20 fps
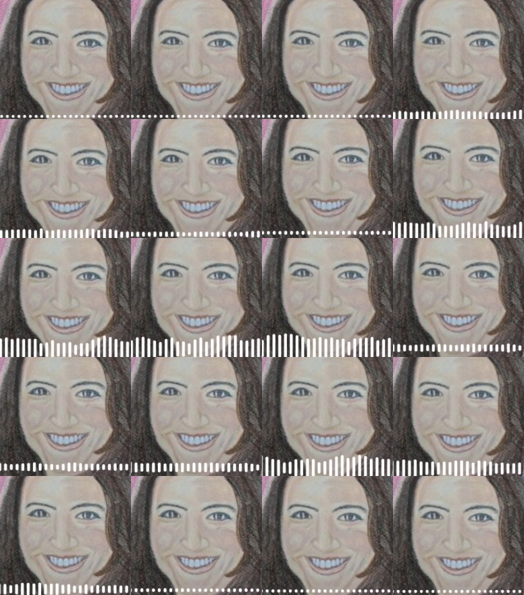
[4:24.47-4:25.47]
the
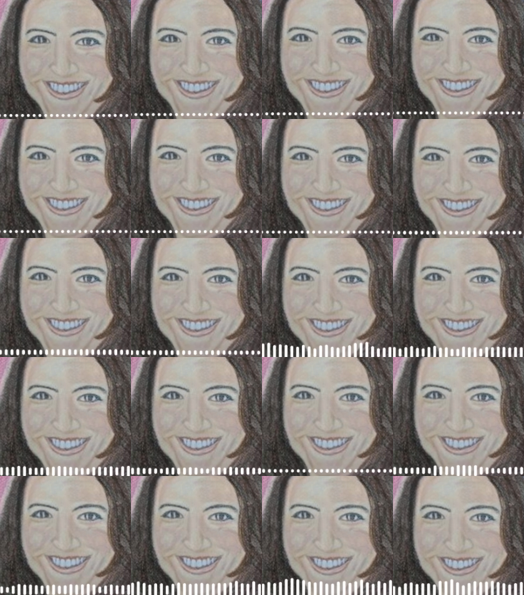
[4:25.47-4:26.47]
energy
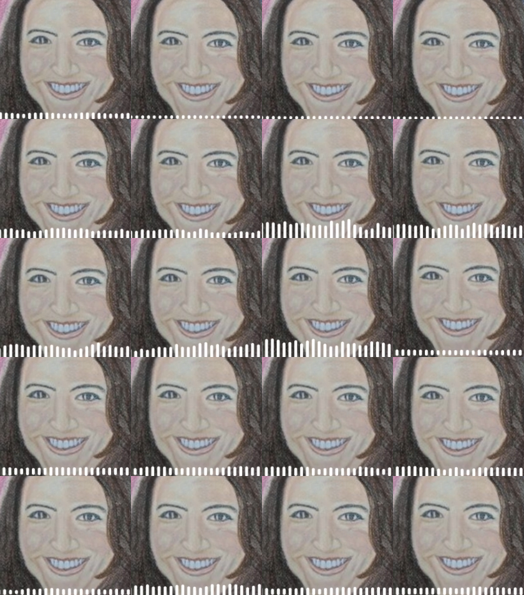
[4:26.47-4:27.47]
preview for
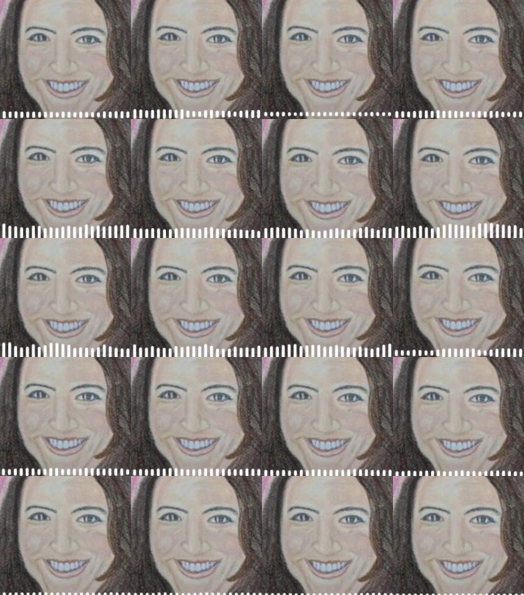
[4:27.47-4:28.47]
uh, Mystical
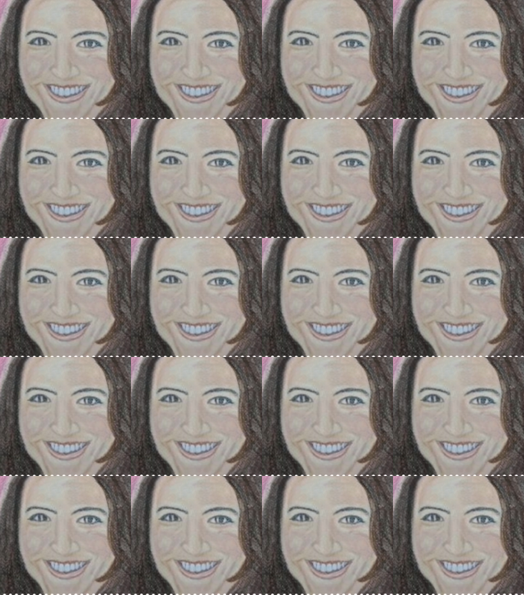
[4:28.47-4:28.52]
Minds.